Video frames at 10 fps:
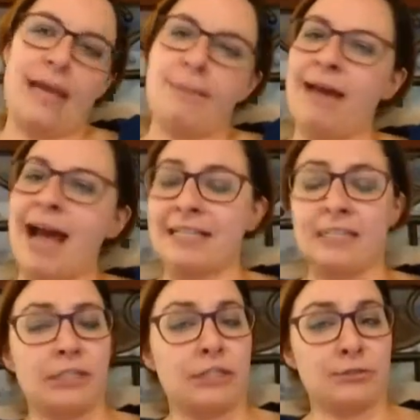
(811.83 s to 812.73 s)
I'm
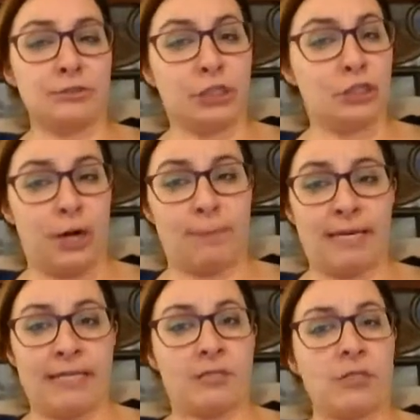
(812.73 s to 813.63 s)
constantly using
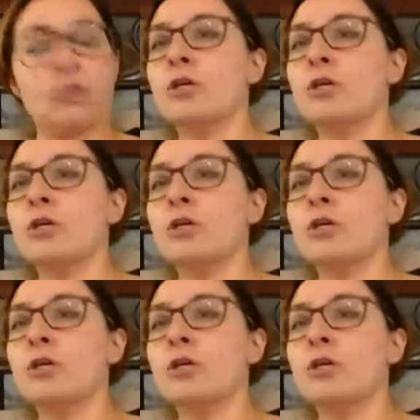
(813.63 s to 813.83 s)
Sharpies.